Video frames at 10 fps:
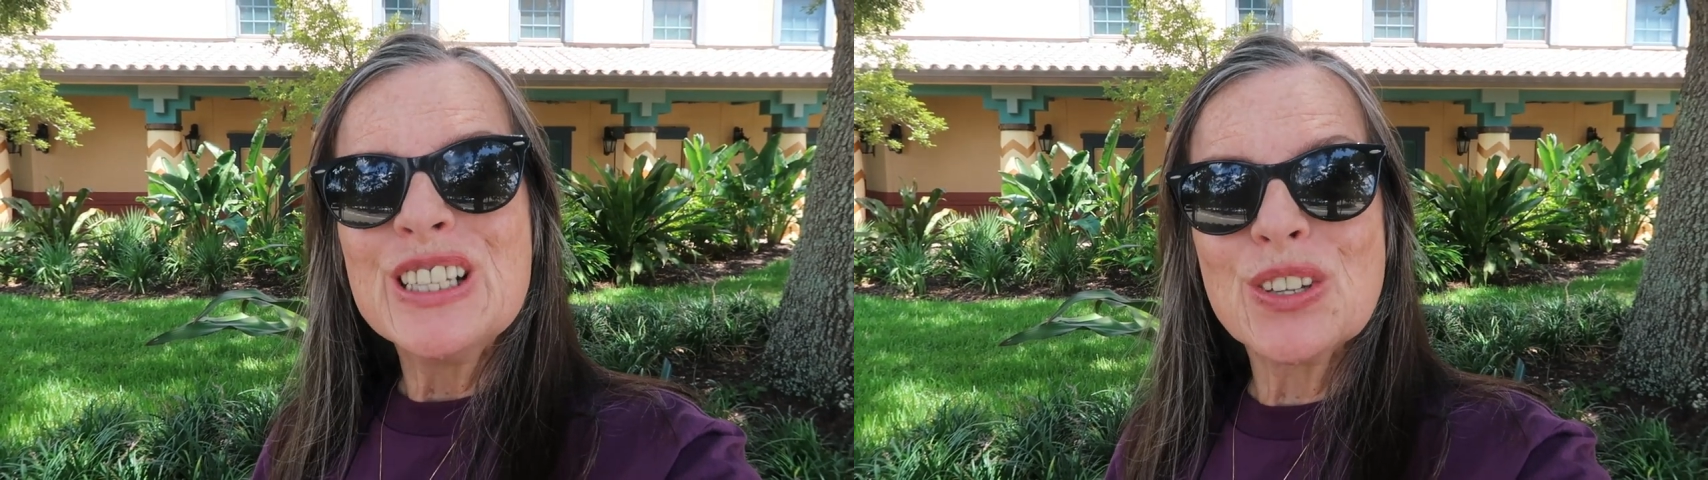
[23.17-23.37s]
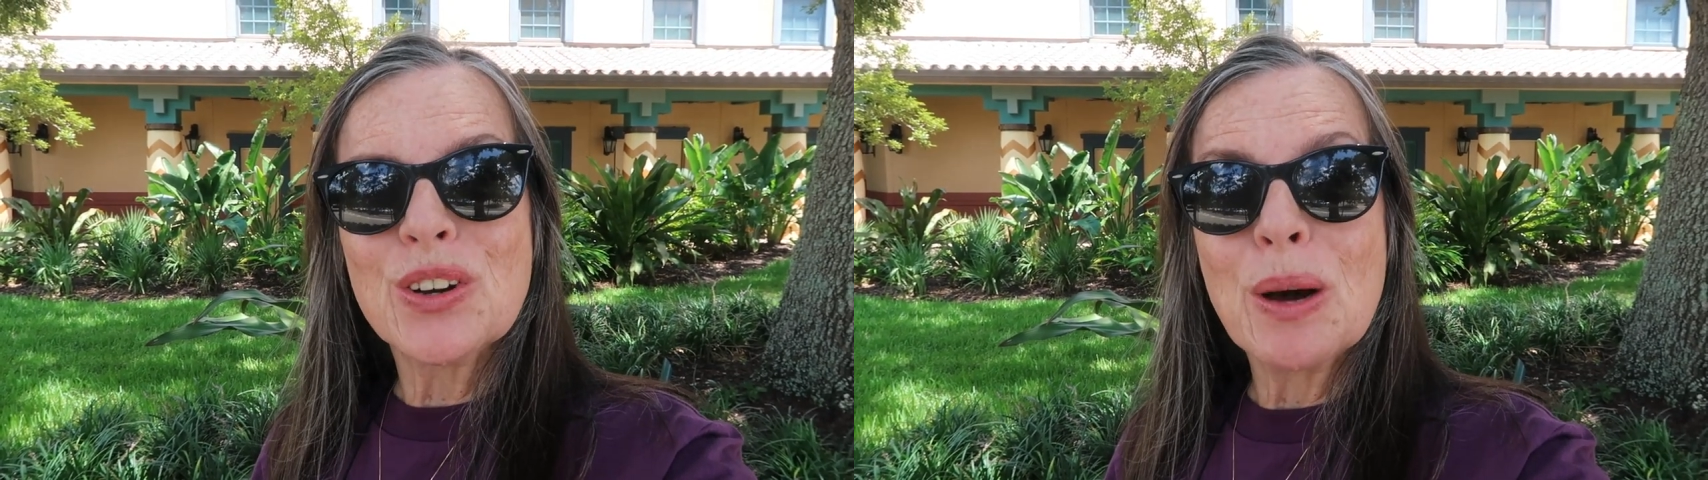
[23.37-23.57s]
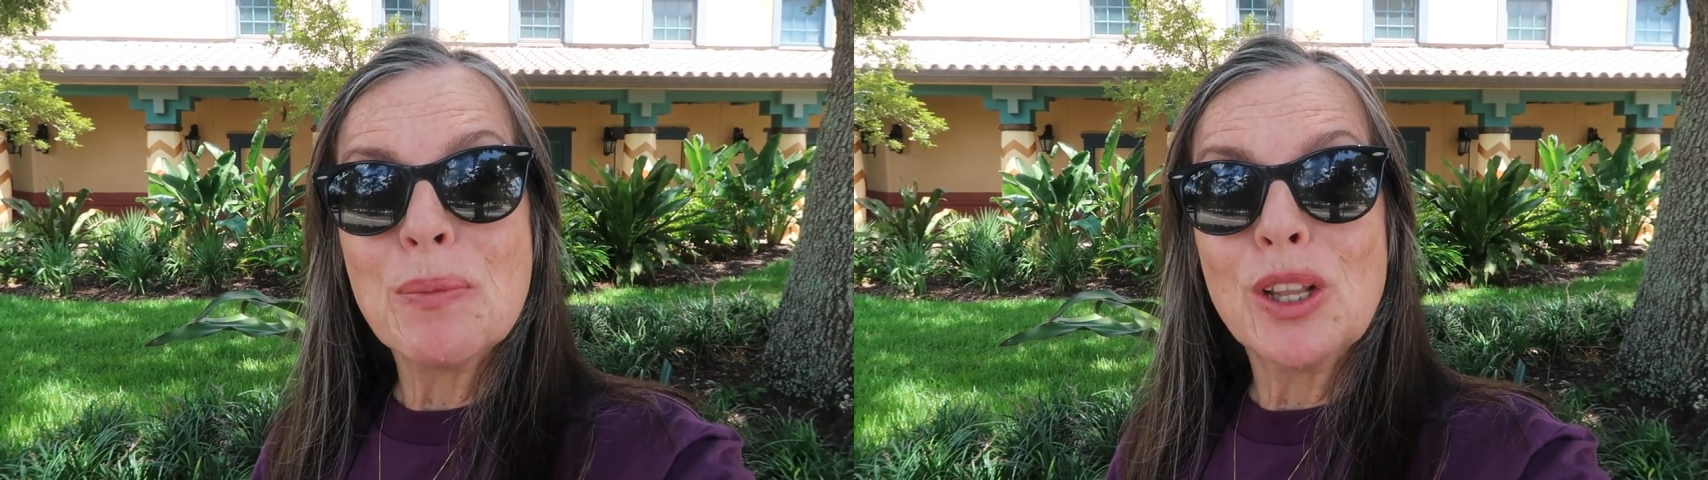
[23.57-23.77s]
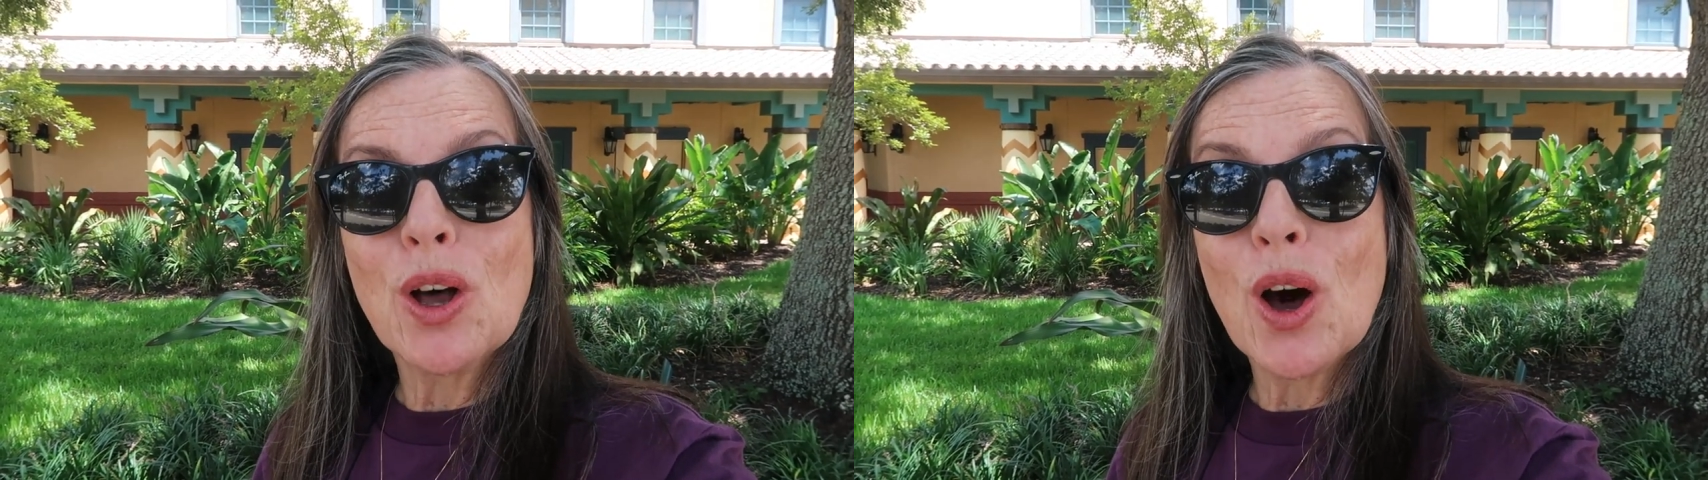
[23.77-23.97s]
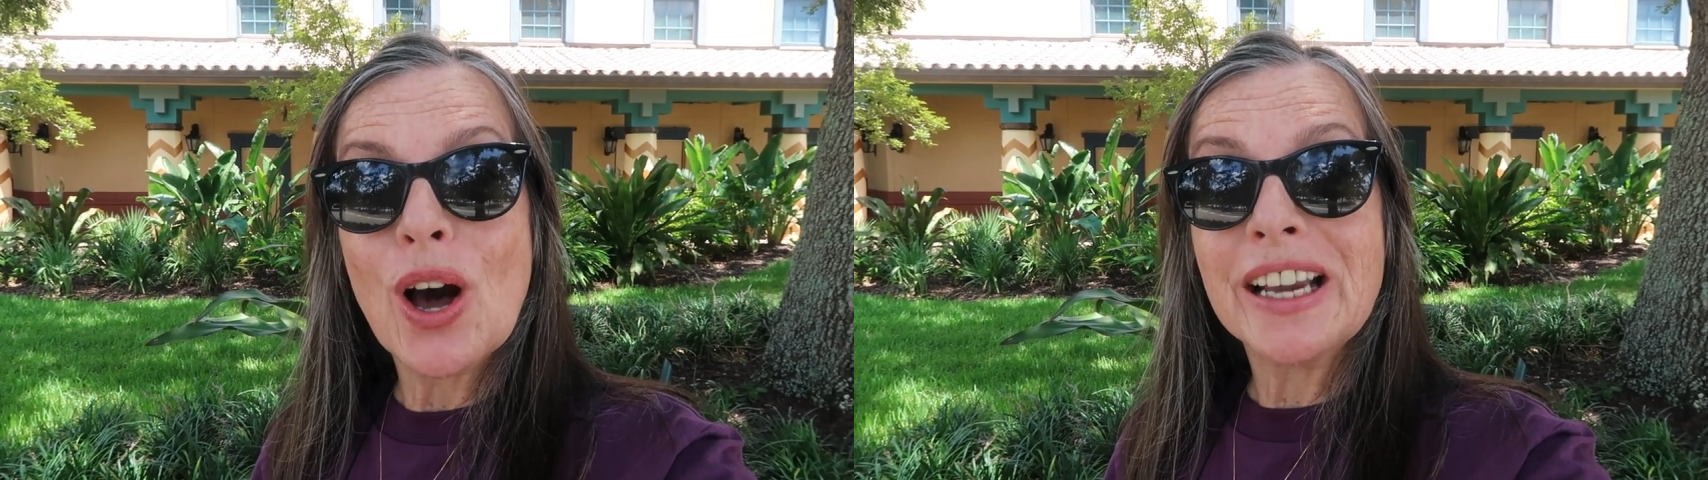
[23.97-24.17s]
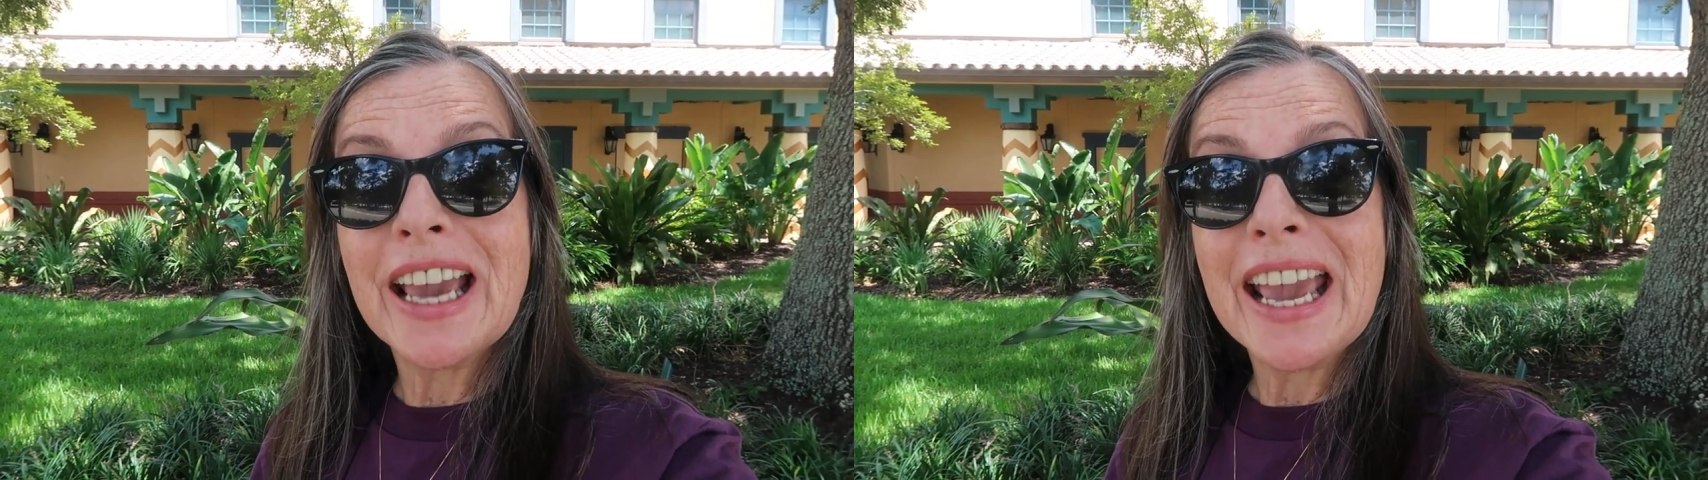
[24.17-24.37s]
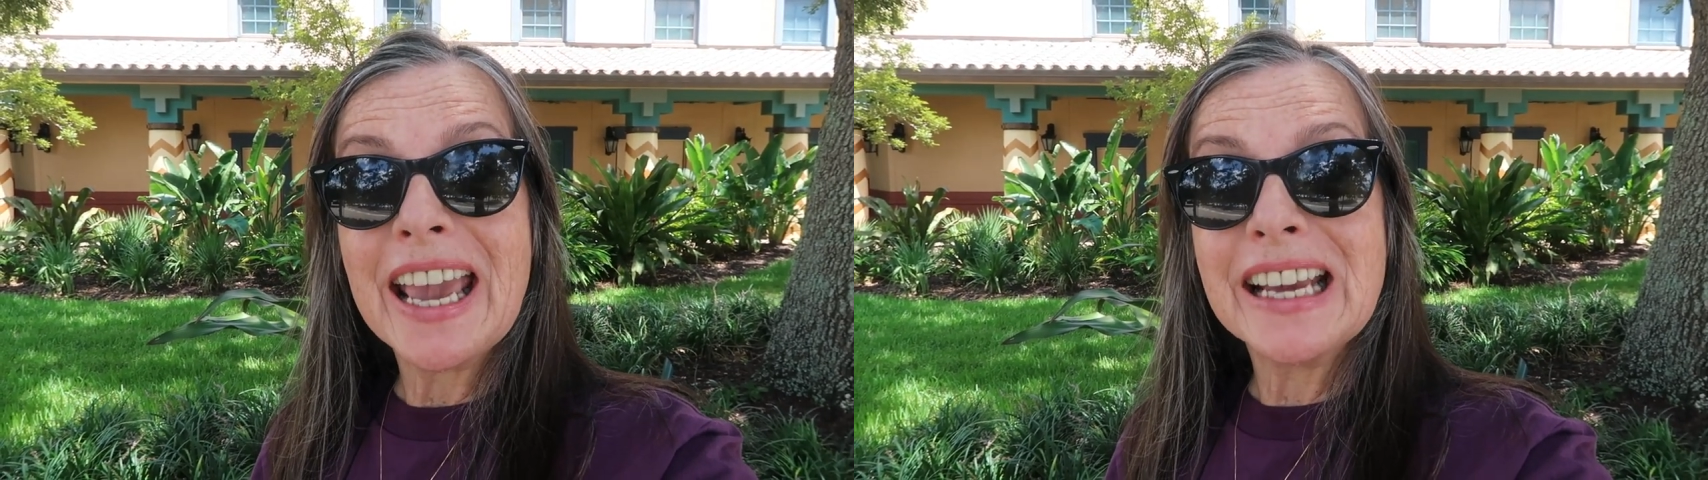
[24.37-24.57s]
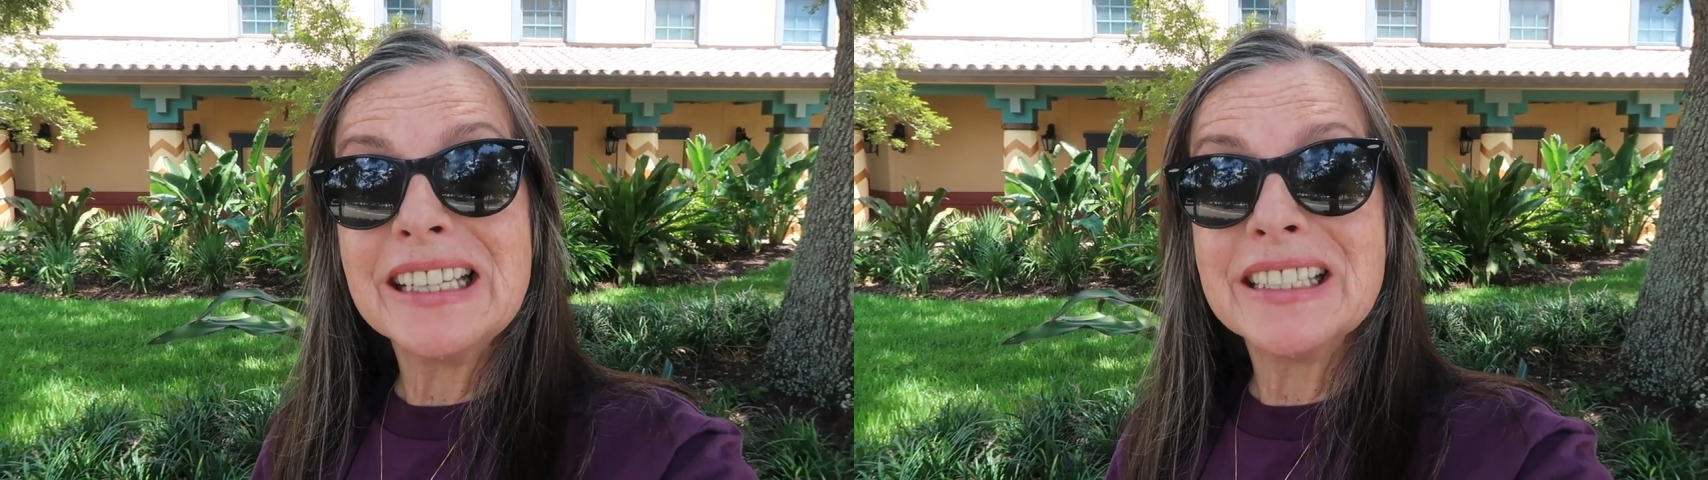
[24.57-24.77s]
So come along,
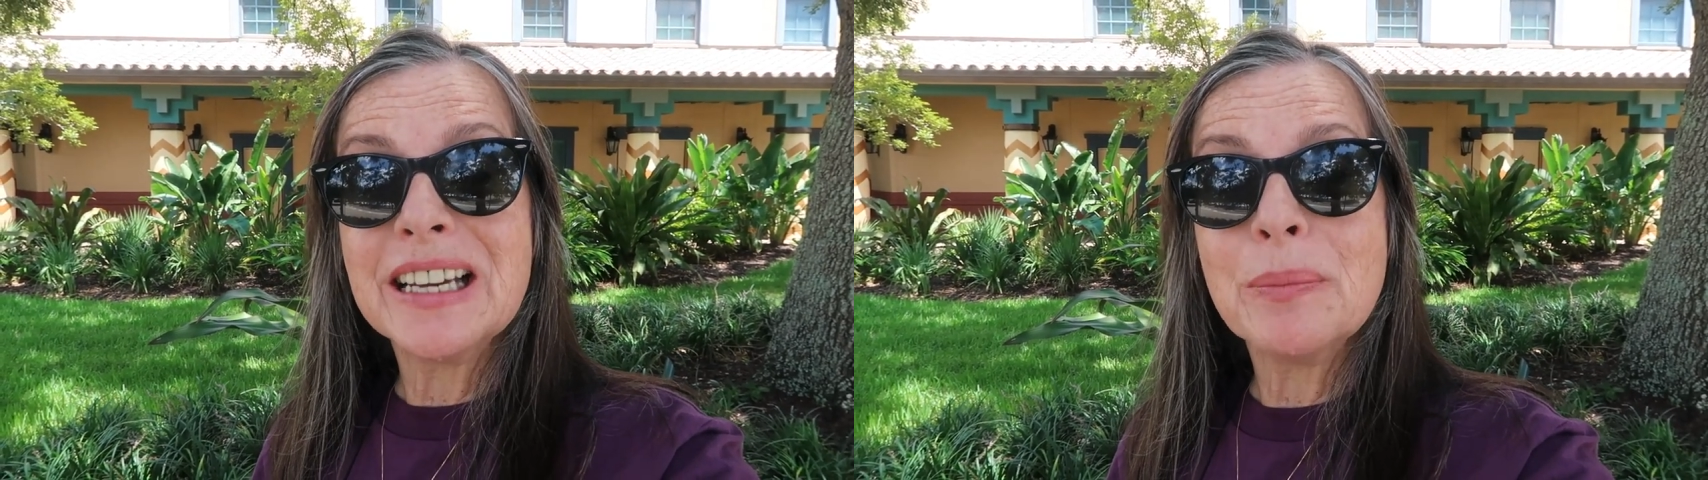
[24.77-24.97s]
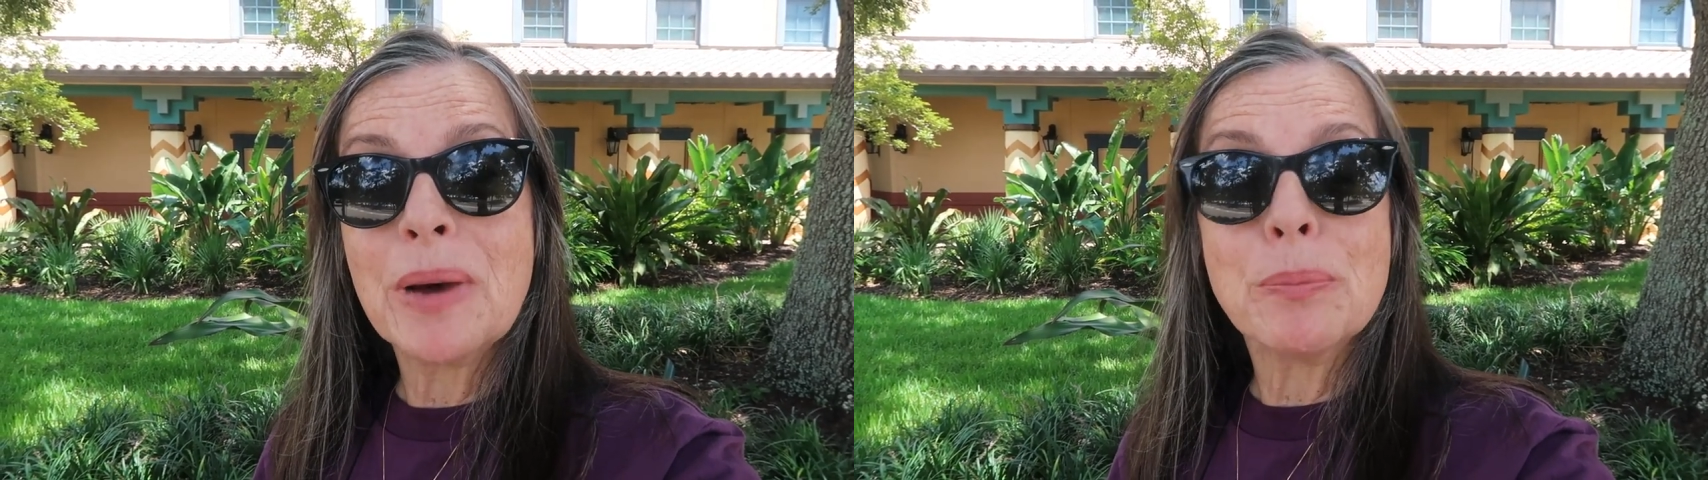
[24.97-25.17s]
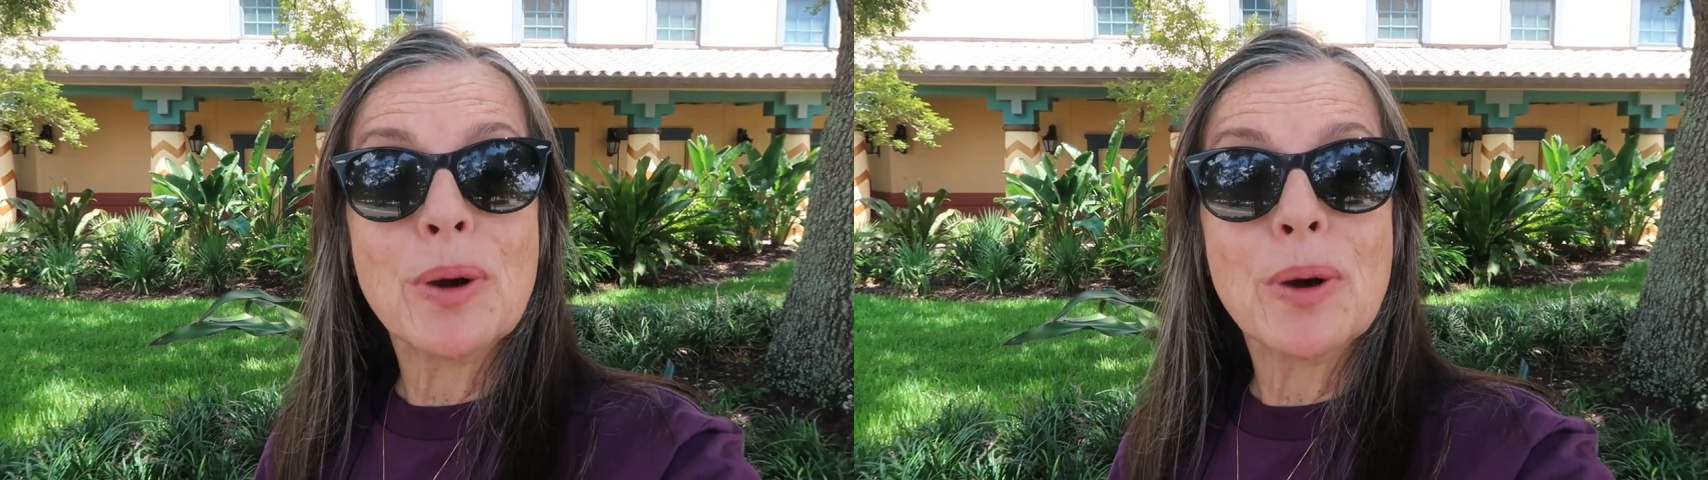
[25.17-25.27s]
and I'm